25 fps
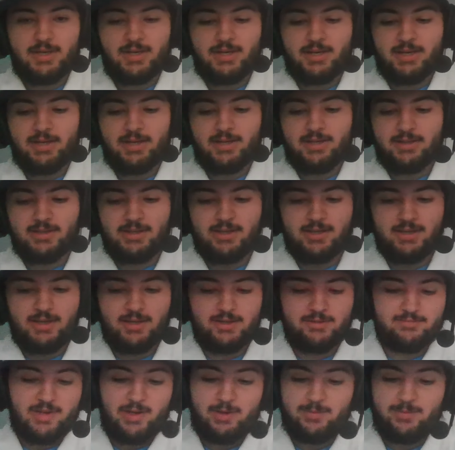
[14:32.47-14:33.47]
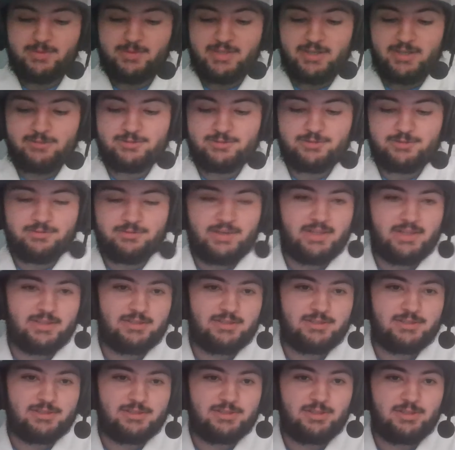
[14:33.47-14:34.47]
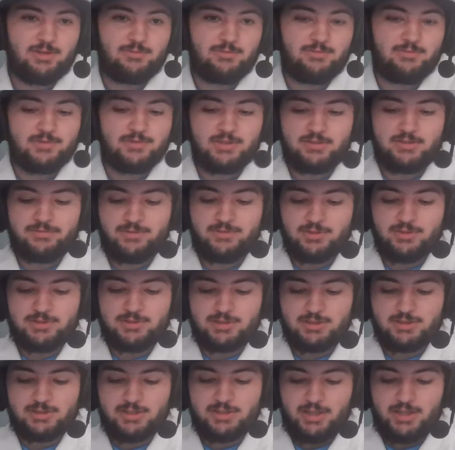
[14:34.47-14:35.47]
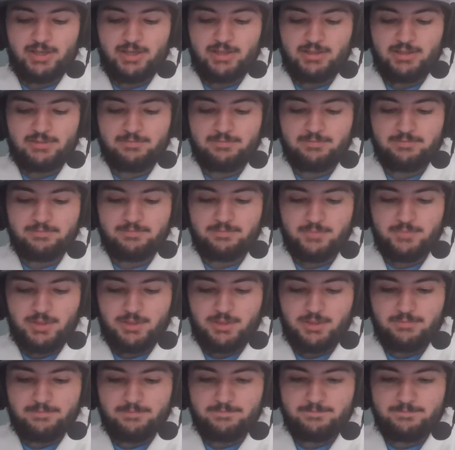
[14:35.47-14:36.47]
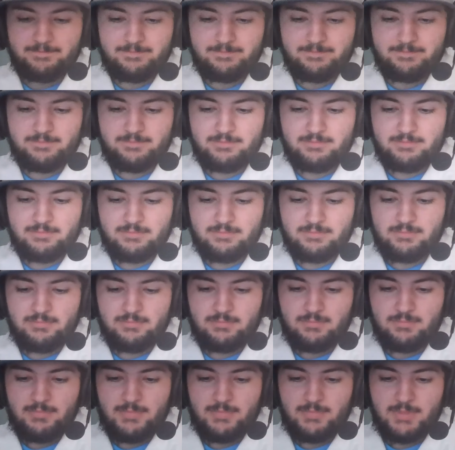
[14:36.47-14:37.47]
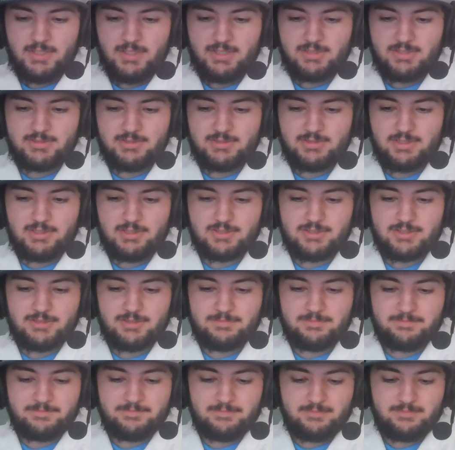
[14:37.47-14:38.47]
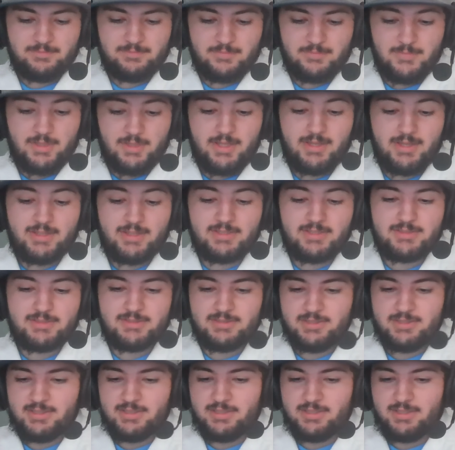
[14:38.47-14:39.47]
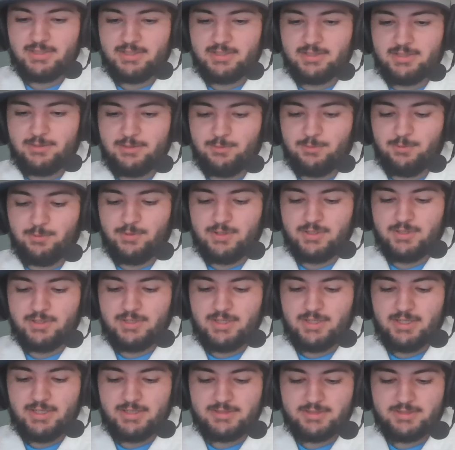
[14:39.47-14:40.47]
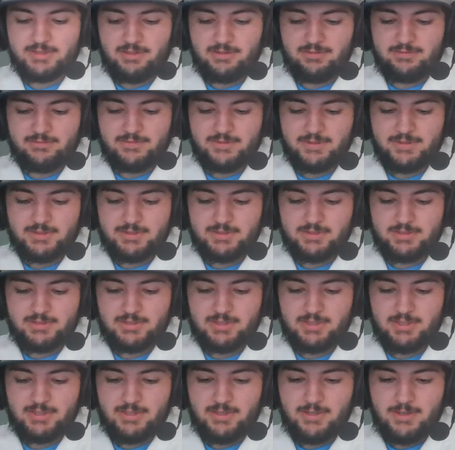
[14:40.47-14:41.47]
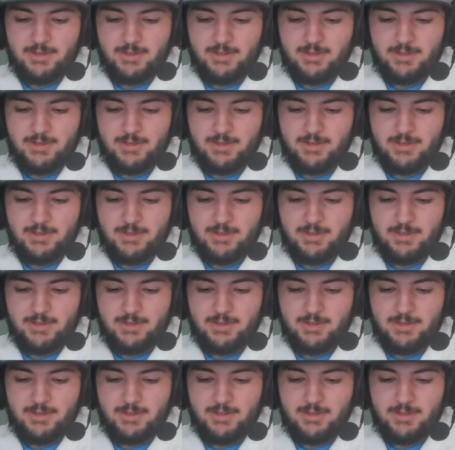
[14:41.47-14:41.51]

And I, I mean, I would rather just hope for a future shiny, but it is awesome. This is the, the one I saw first.